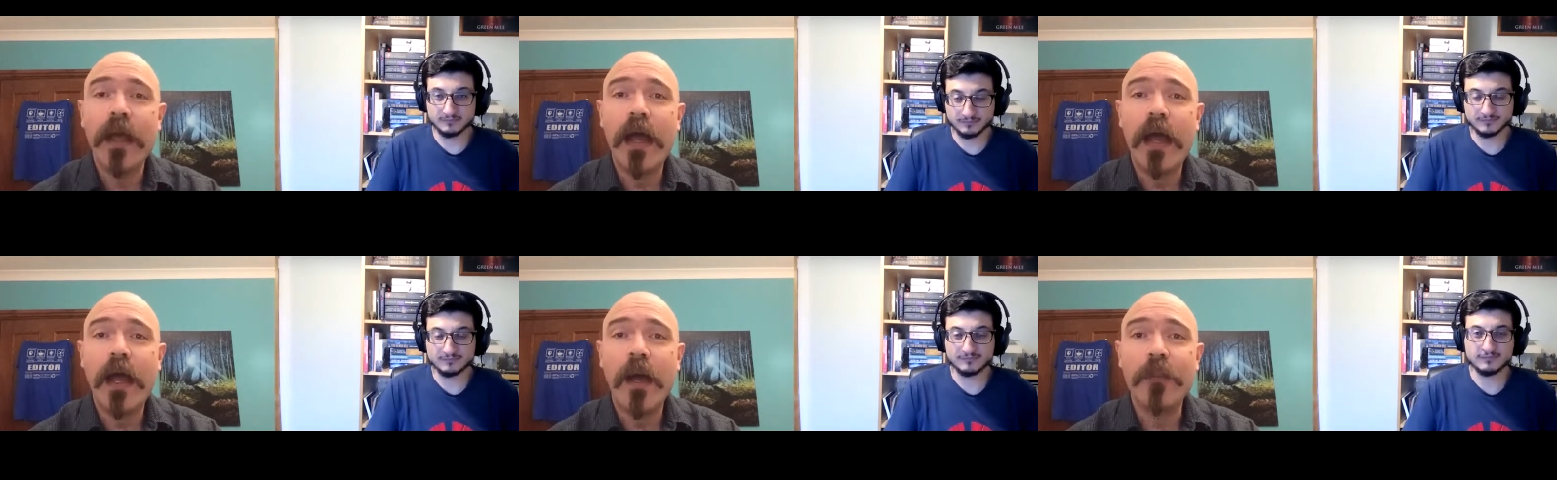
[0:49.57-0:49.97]

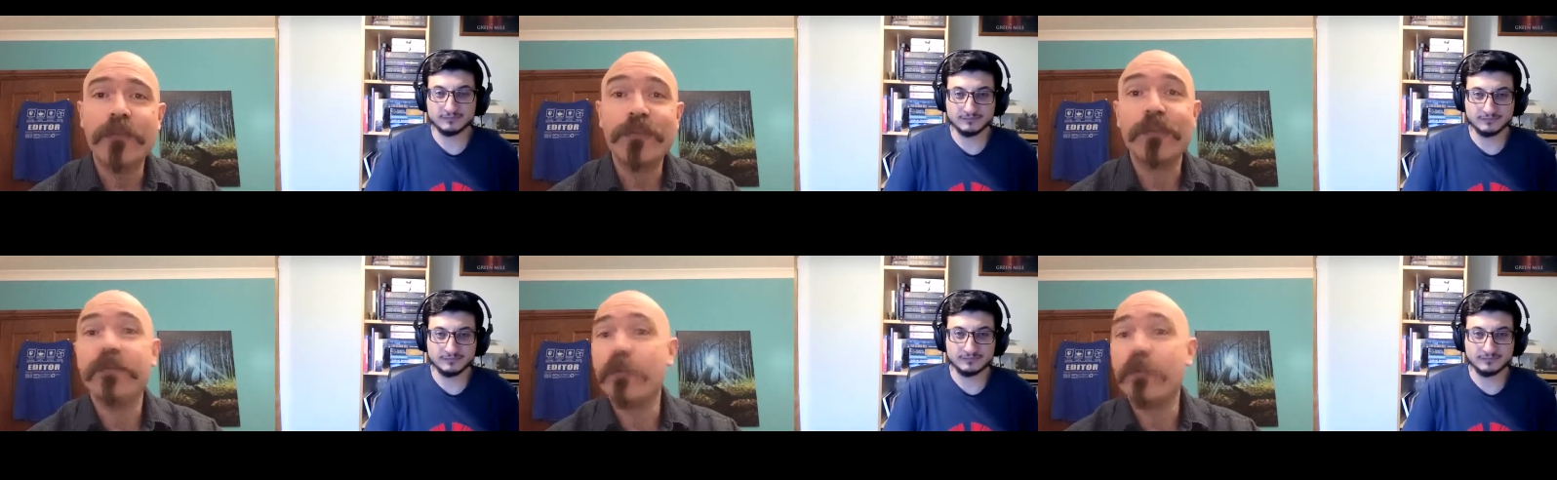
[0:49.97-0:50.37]
Speaker 1: um,
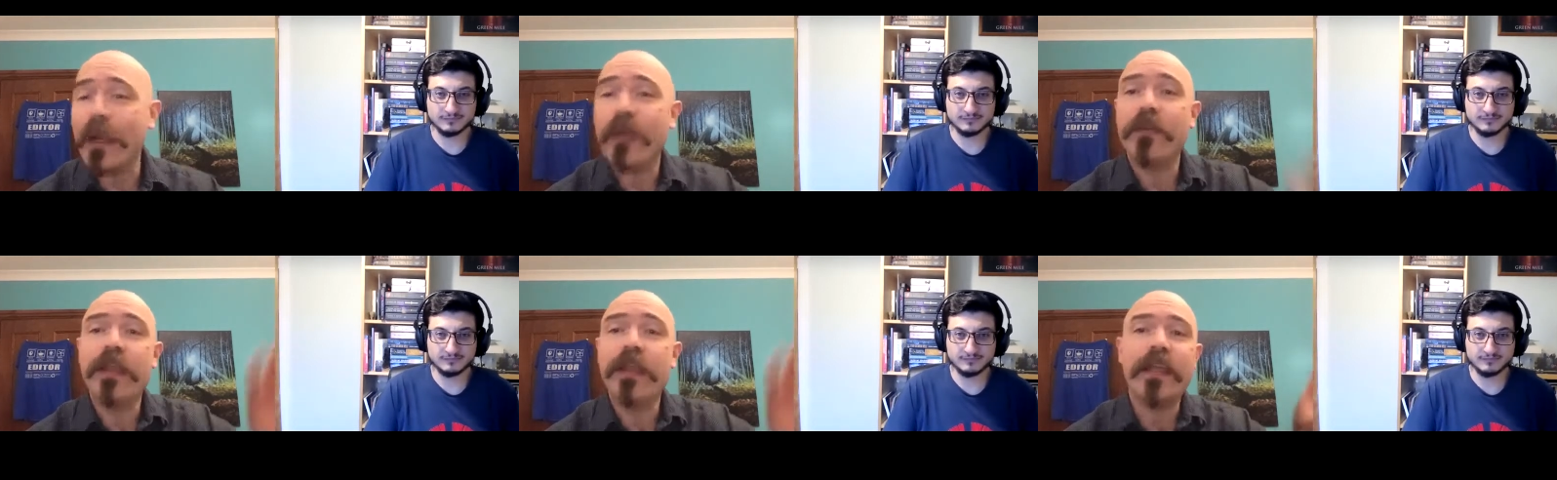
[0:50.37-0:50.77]
sort of
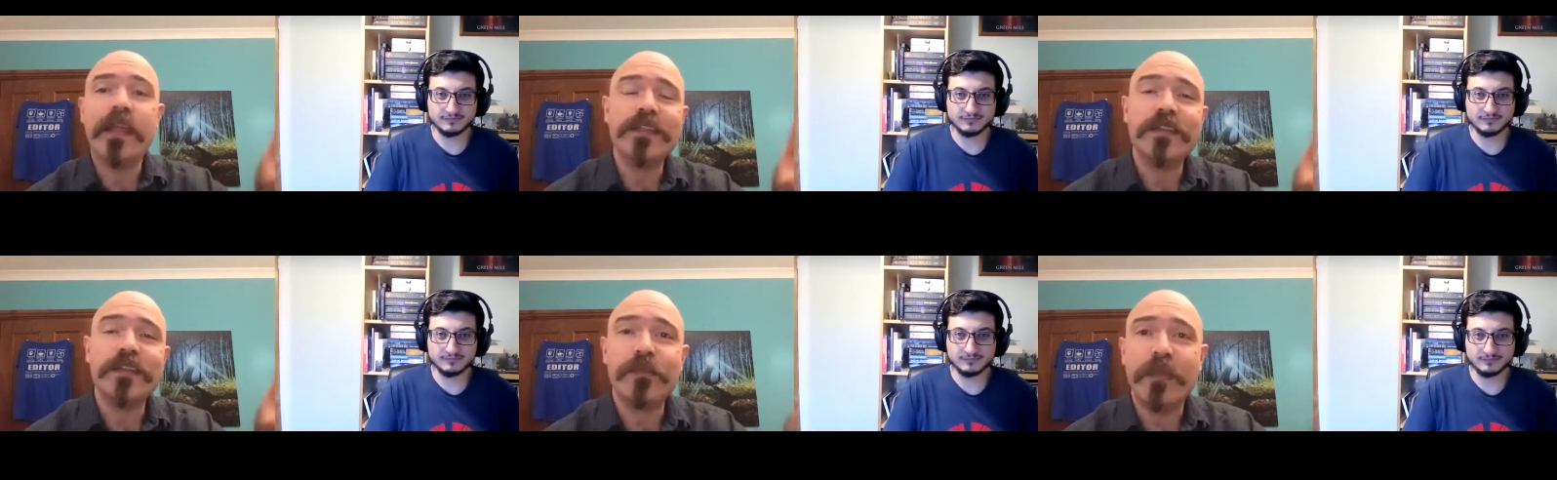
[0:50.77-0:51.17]
around the
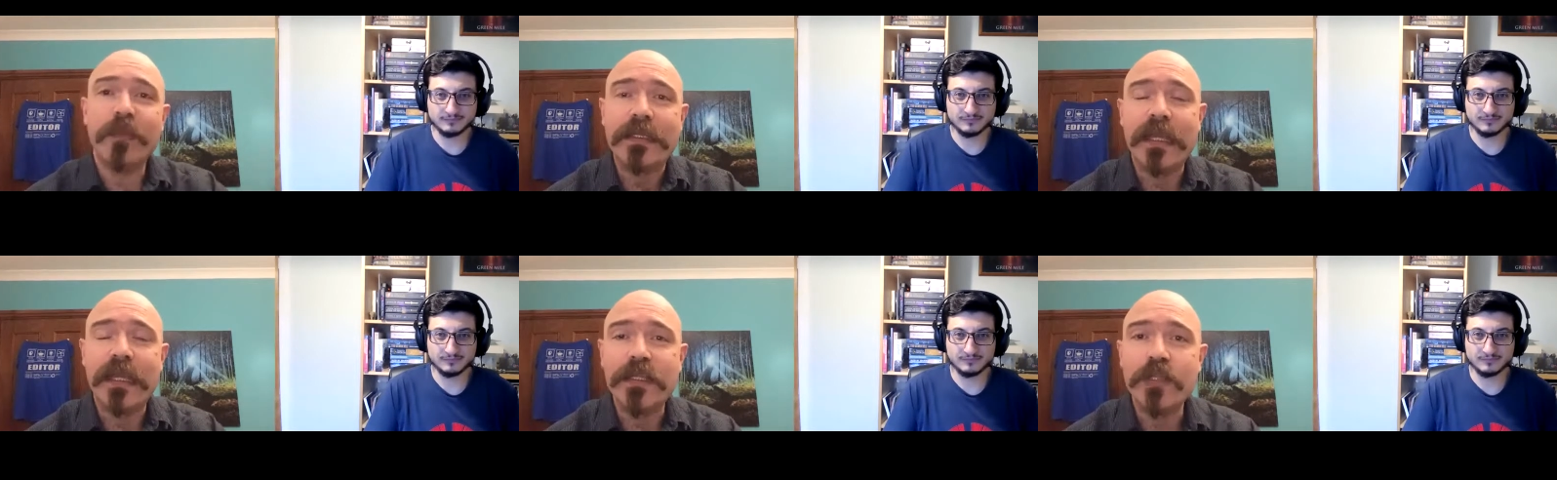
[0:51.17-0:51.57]
edges of my
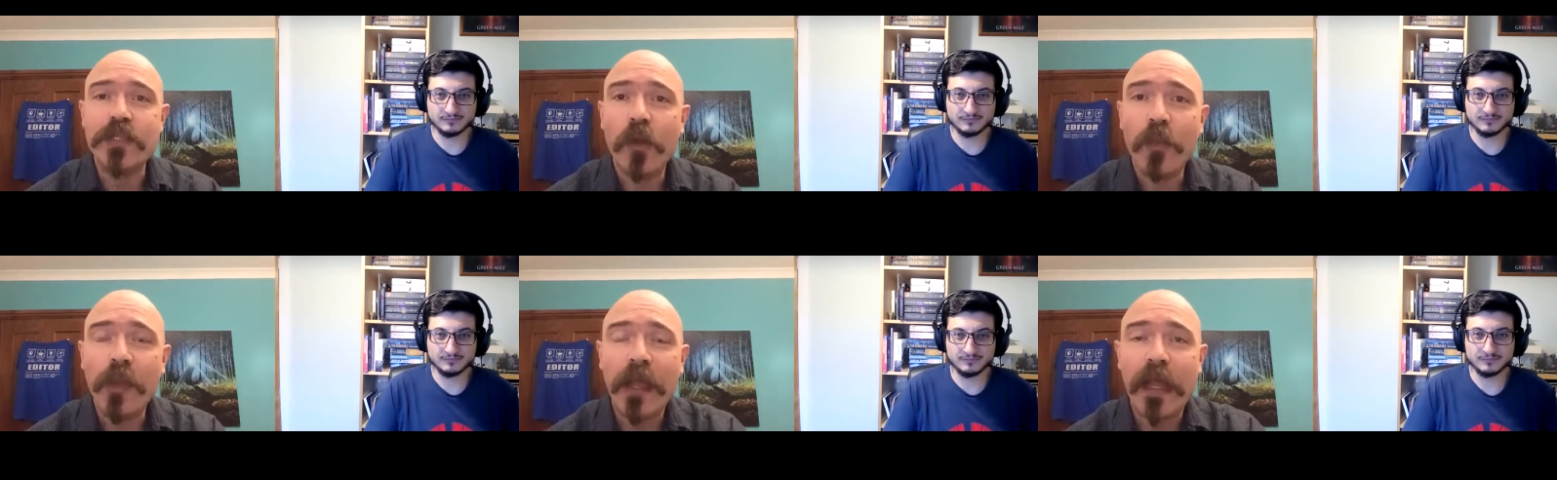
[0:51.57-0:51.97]
day
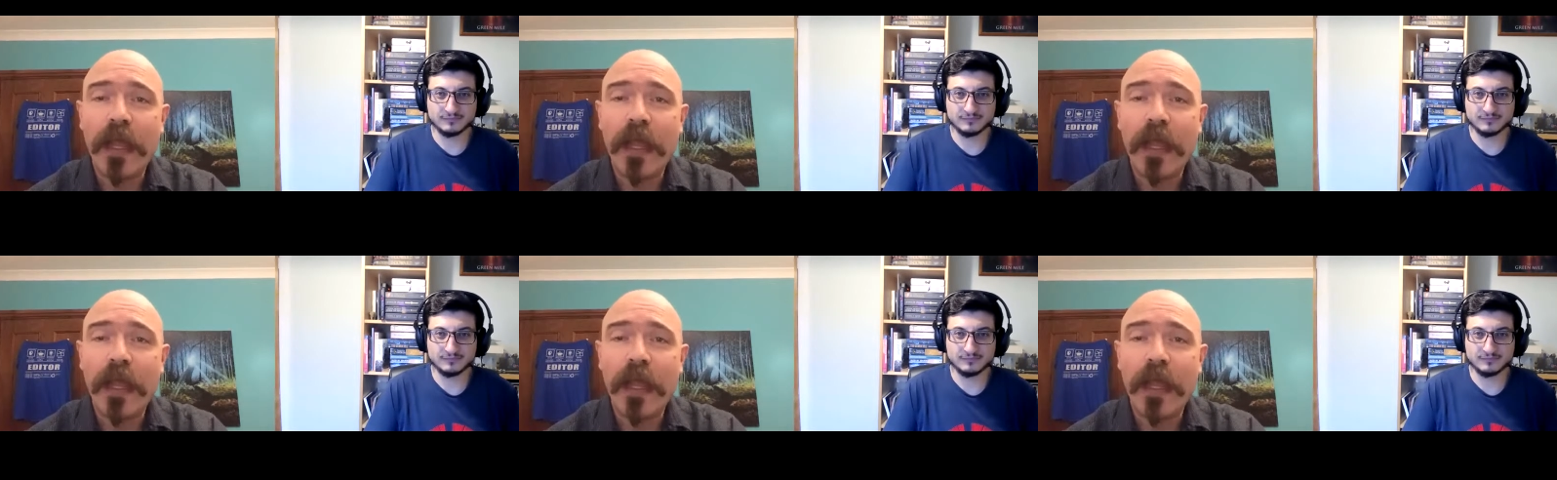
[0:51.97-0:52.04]
job.